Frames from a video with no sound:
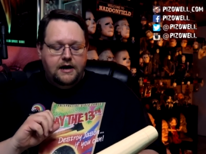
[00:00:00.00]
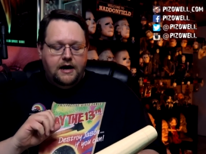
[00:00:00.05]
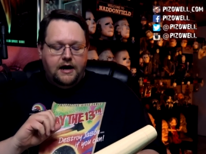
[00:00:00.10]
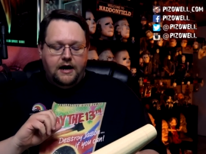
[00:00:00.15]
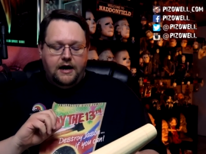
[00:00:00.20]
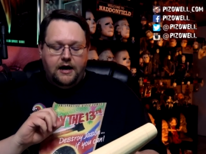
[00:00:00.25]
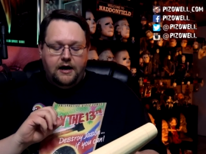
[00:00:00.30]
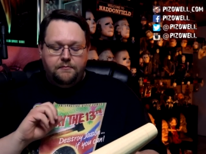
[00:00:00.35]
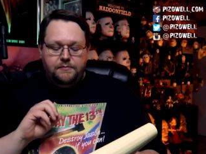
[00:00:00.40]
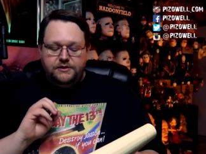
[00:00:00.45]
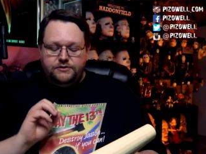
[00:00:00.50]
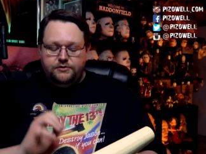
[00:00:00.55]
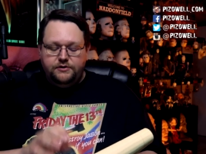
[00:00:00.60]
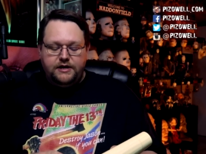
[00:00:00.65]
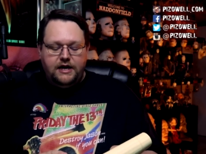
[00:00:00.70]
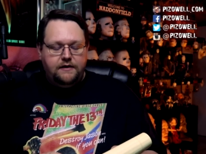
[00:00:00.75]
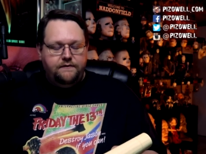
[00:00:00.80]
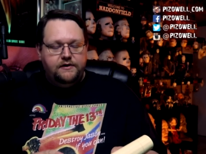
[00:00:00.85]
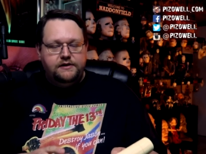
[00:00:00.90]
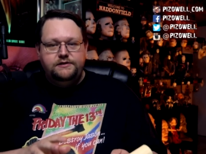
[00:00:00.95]
Uh, Mr.
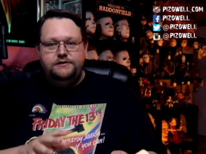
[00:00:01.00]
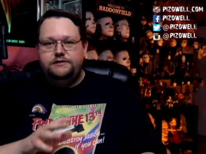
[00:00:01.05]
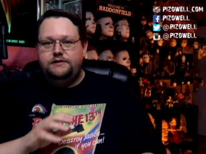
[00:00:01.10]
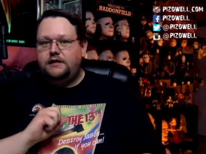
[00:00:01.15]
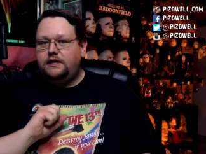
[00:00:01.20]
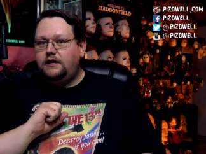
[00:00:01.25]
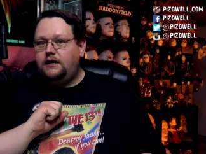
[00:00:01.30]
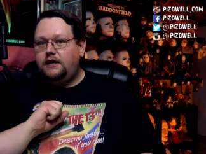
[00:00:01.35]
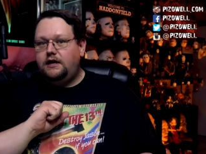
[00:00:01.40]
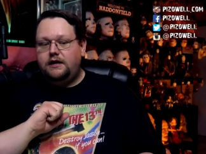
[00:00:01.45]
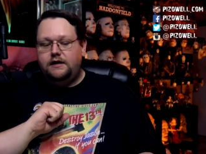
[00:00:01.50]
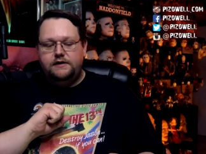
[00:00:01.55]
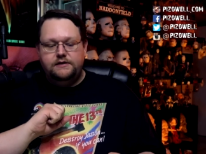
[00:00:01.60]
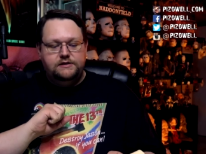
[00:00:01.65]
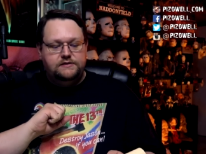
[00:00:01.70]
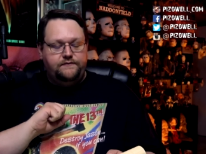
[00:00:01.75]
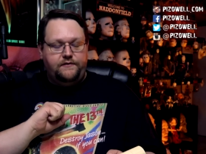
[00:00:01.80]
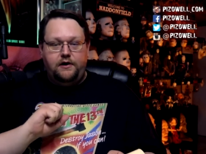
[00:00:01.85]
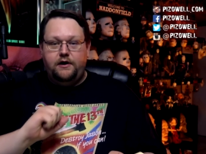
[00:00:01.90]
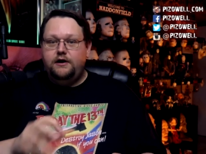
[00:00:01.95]
Davis
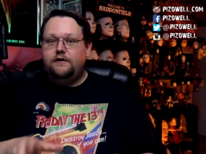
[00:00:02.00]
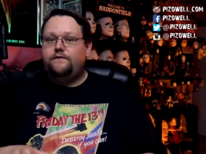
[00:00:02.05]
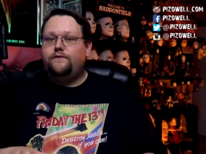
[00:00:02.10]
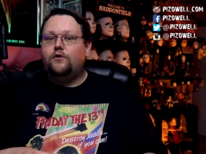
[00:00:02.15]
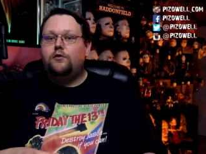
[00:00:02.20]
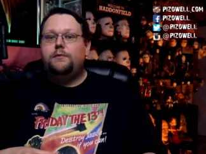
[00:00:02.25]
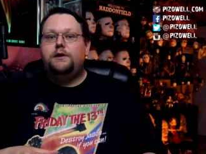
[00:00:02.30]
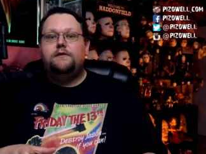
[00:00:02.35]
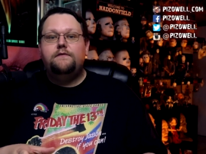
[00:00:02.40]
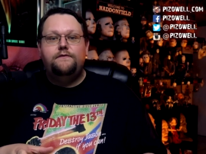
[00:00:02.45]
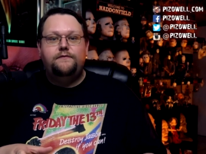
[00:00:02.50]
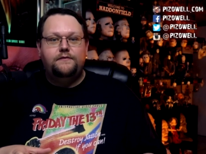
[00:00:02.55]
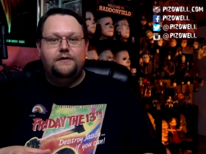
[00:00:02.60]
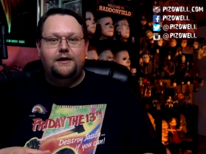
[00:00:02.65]
is very informative